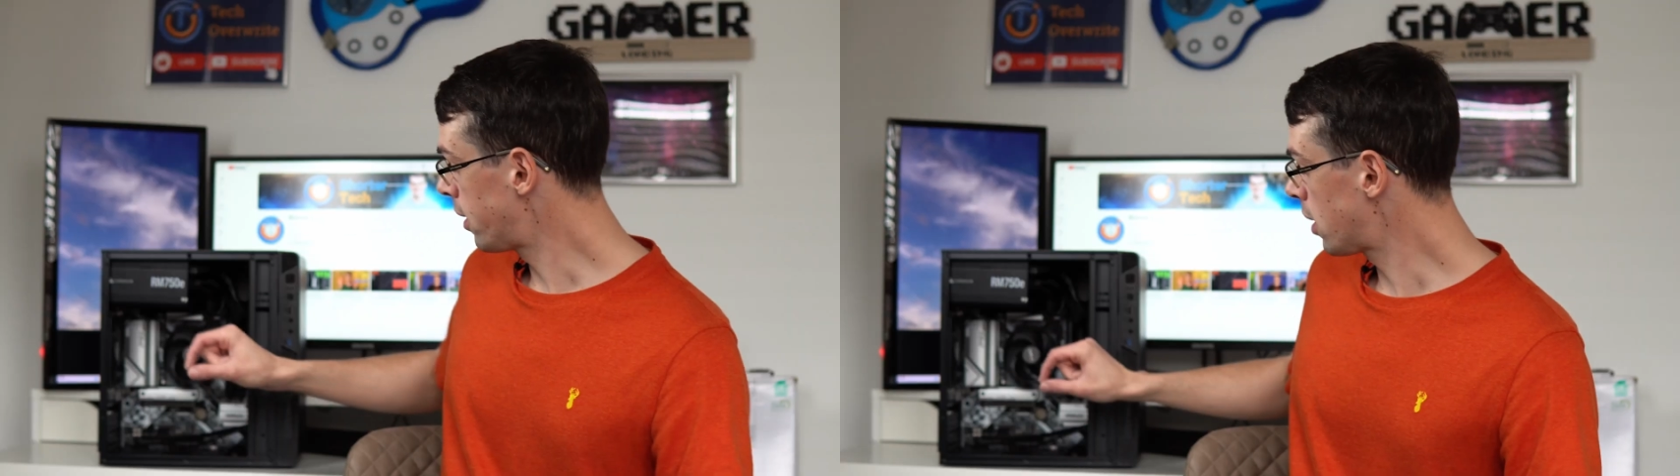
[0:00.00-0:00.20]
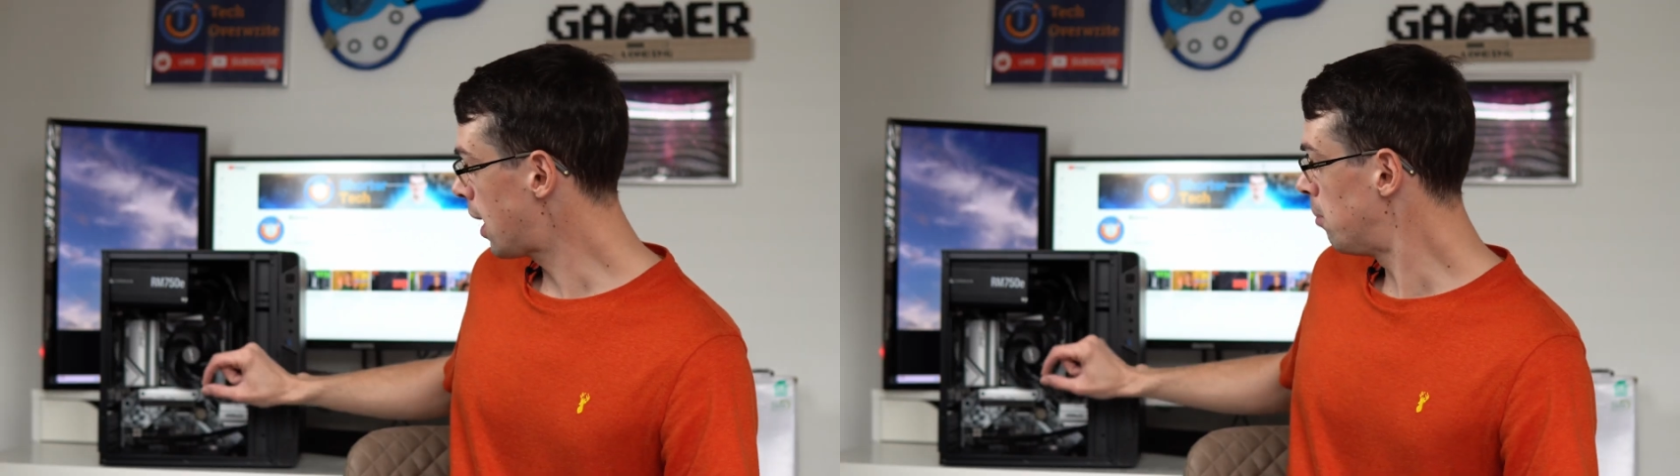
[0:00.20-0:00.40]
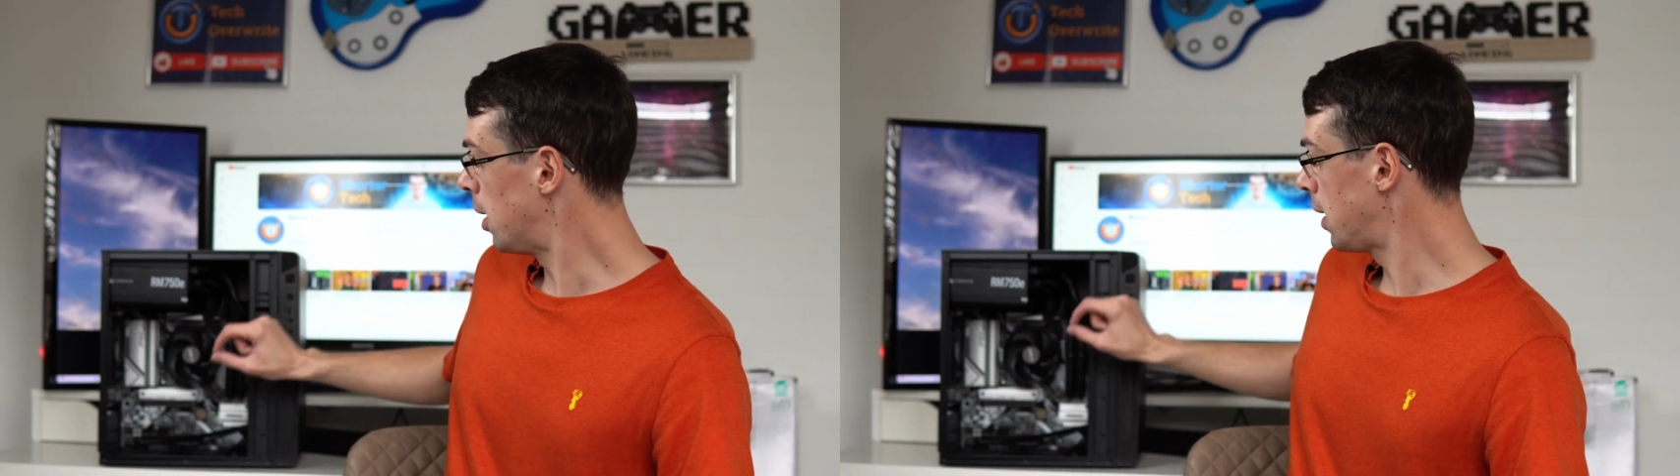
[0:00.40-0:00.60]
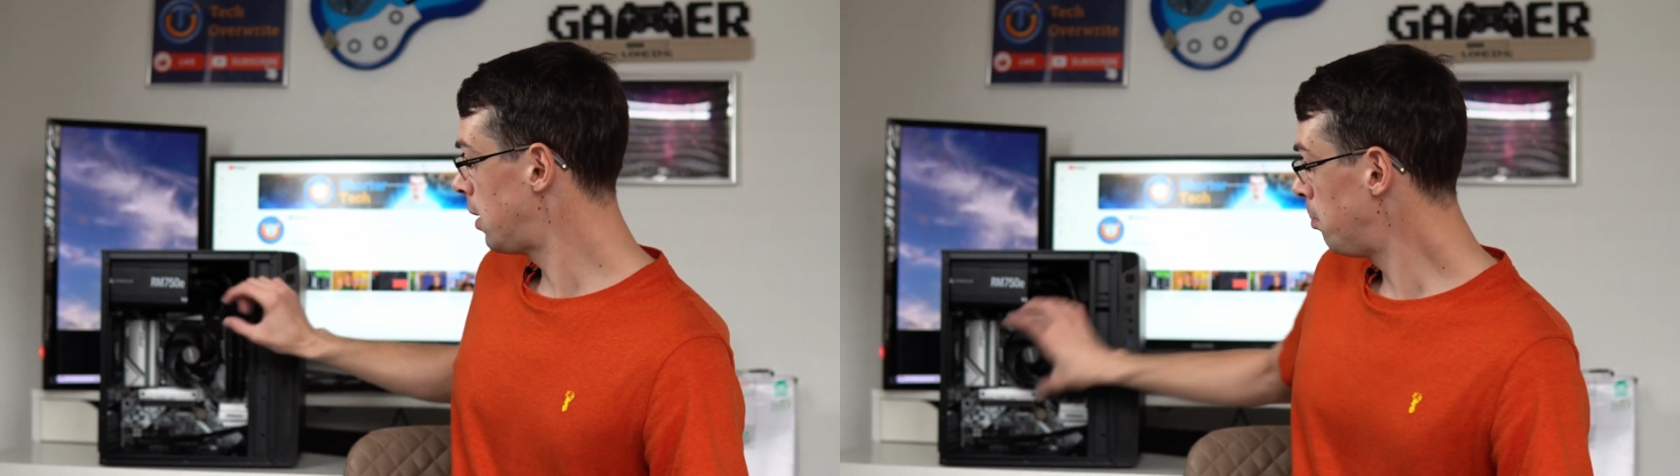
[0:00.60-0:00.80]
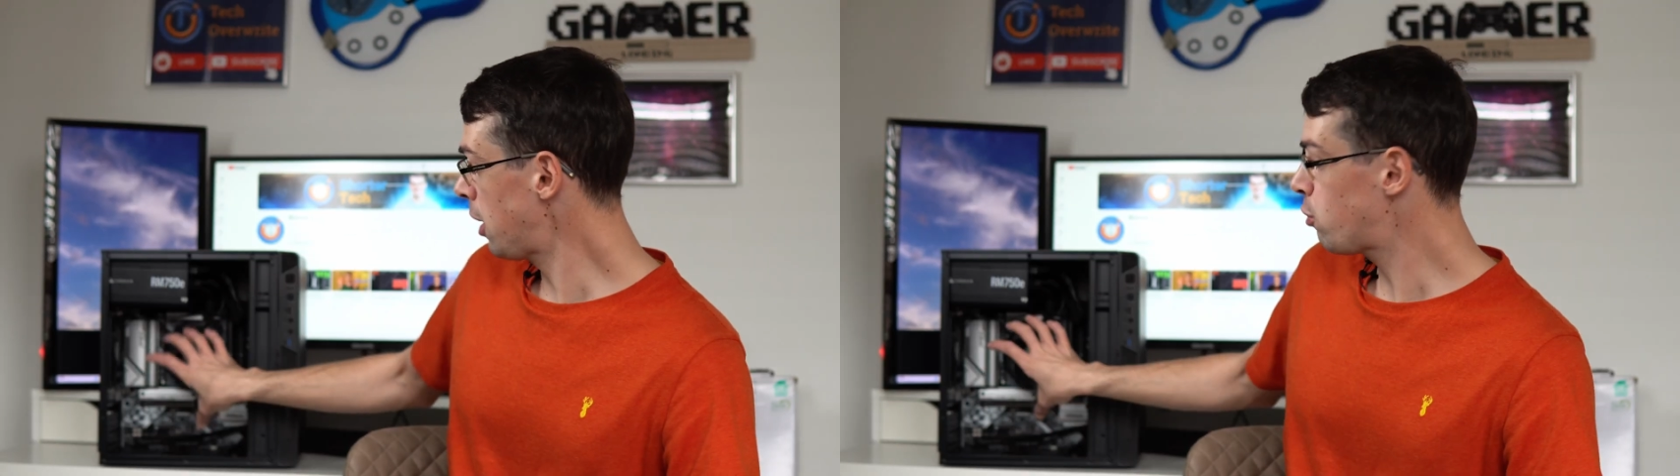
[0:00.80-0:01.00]
could get my
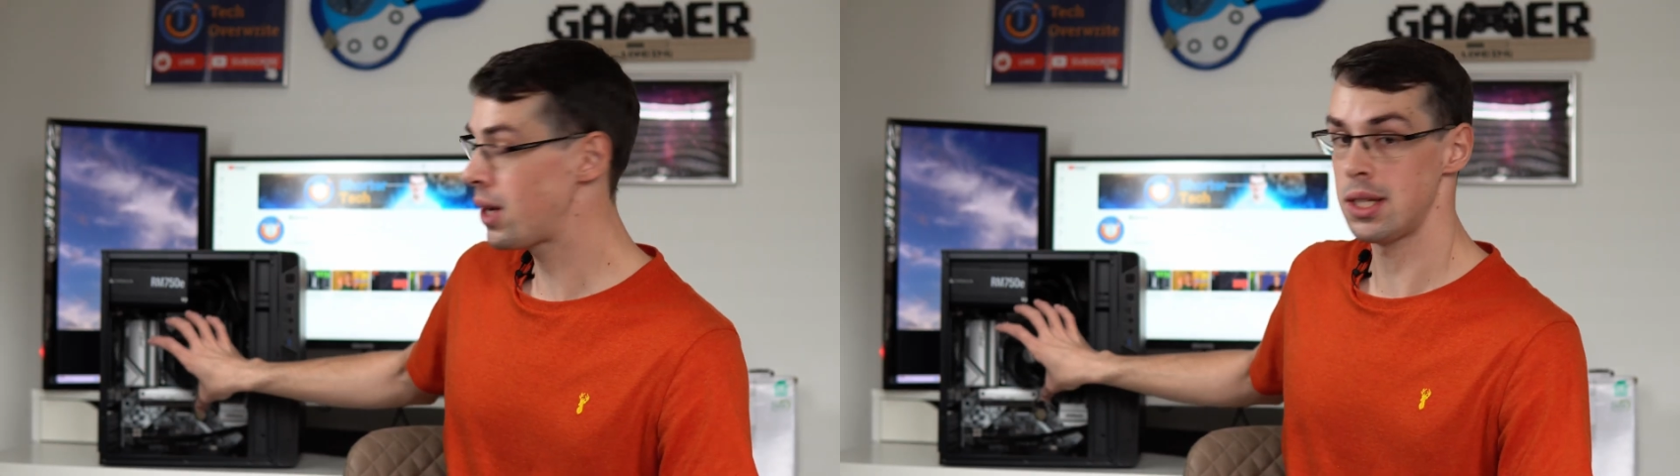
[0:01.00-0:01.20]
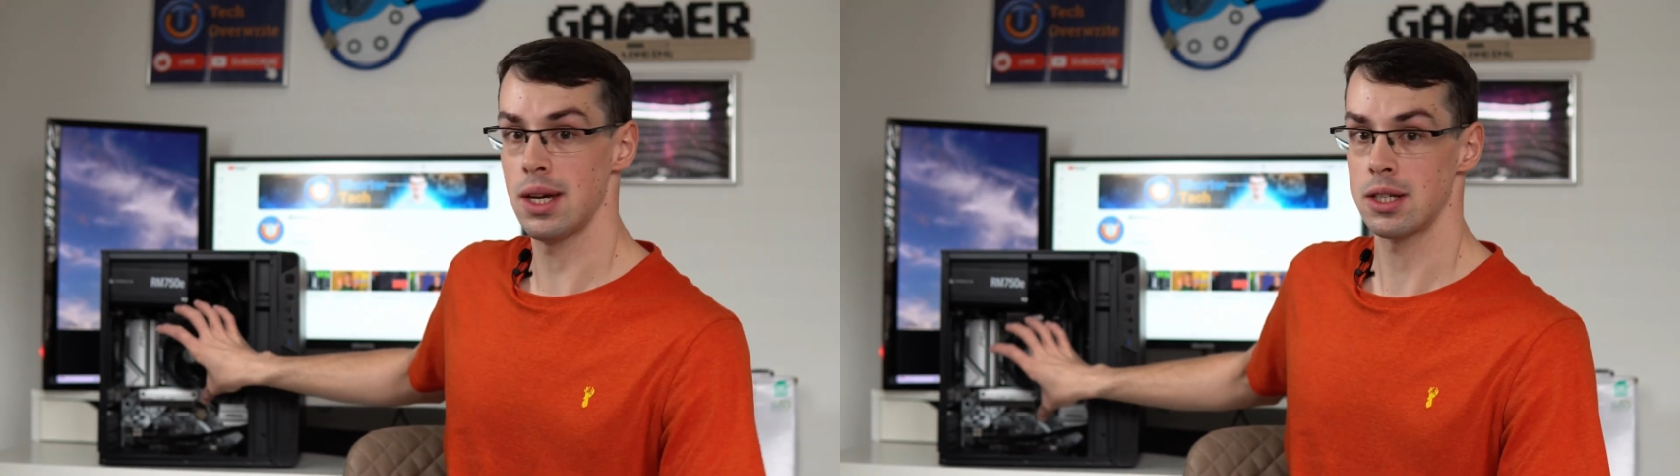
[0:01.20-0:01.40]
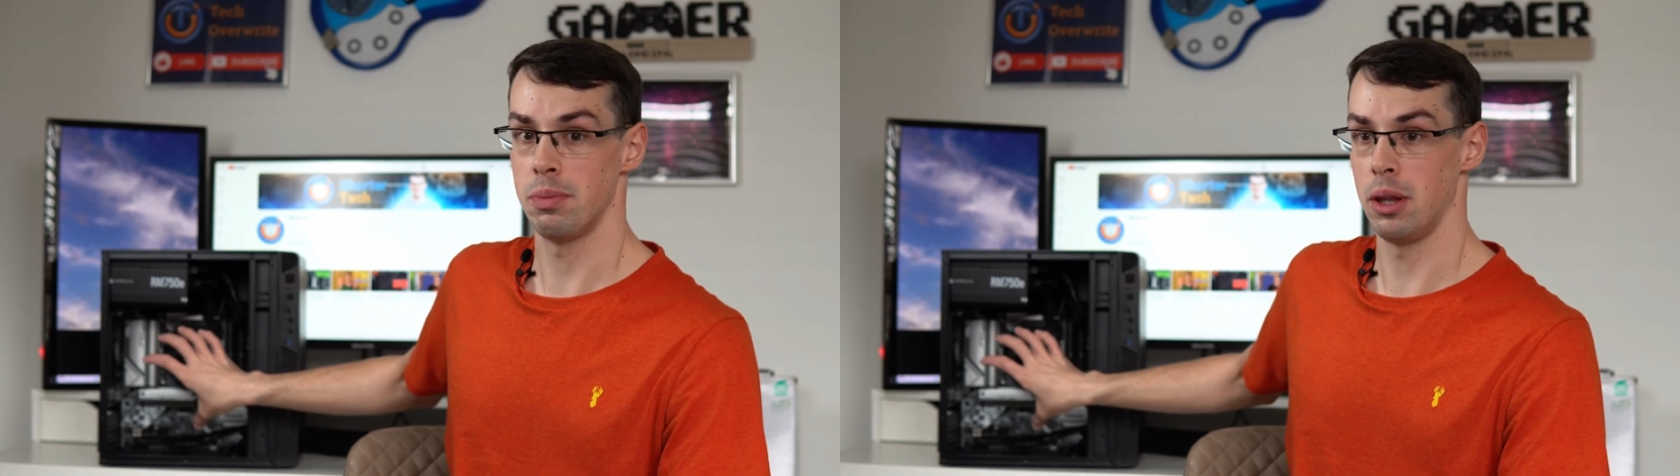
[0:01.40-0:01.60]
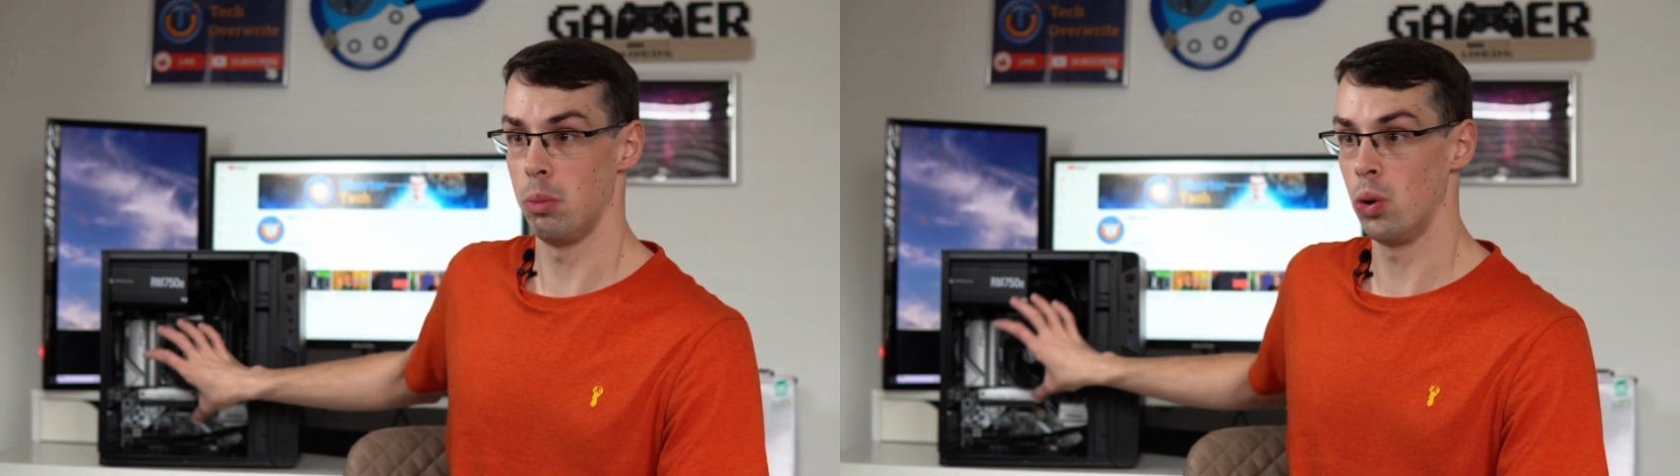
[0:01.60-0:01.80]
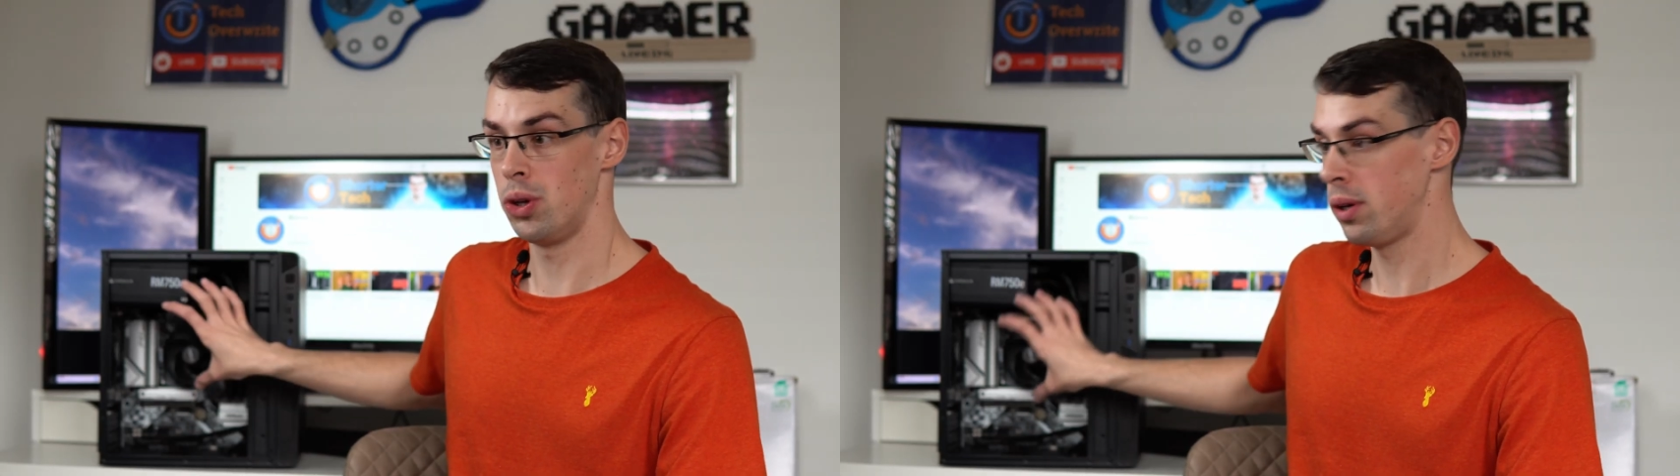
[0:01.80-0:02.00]
micro ATX
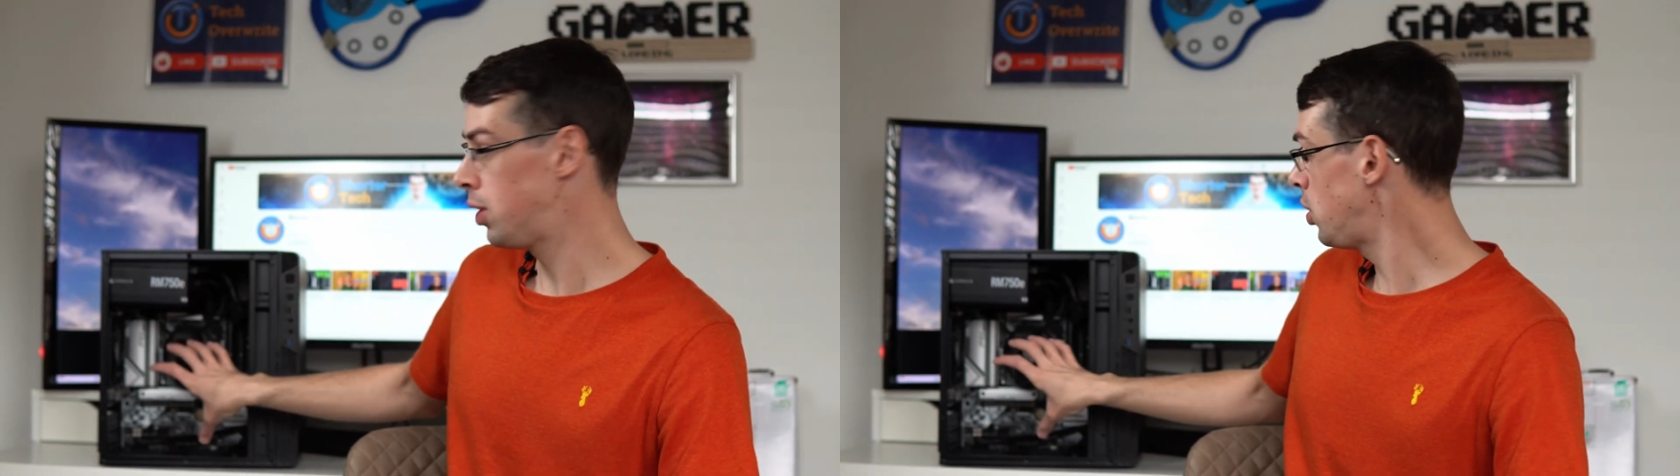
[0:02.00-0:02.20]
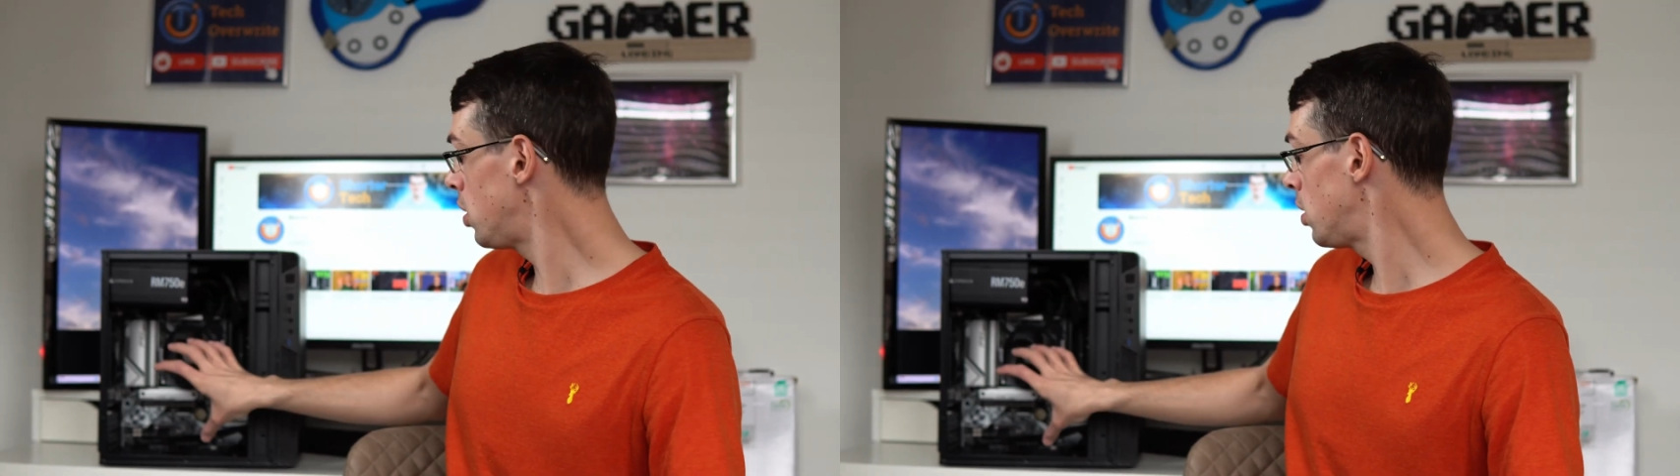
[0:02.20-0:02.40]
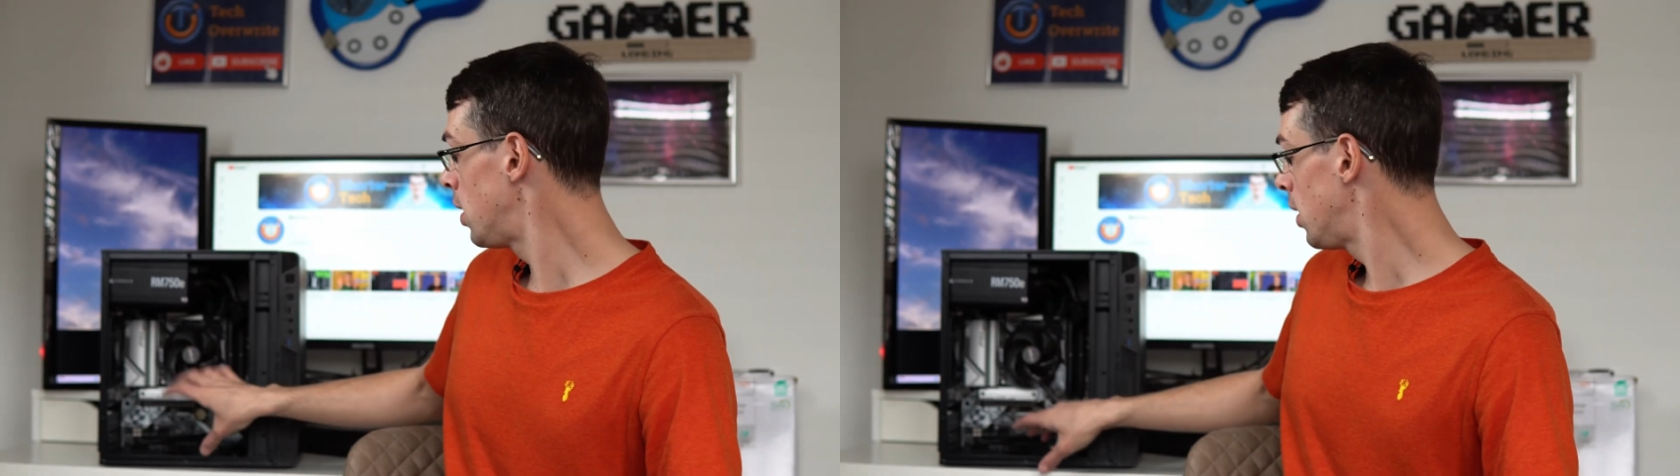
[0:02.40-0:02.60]
motherboard here